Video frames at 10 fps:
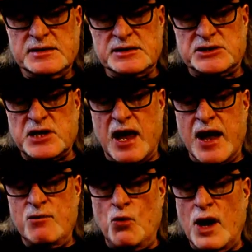the
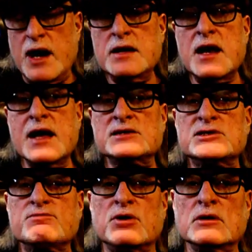same way
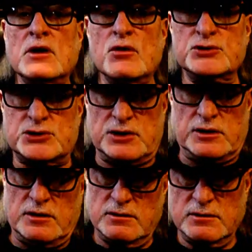Nancy
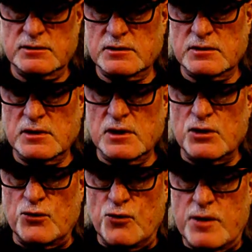Pelosi
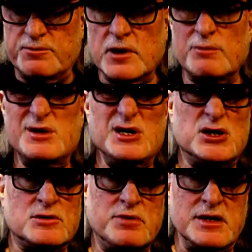ripped up
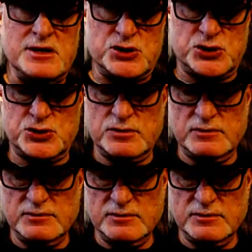his speech.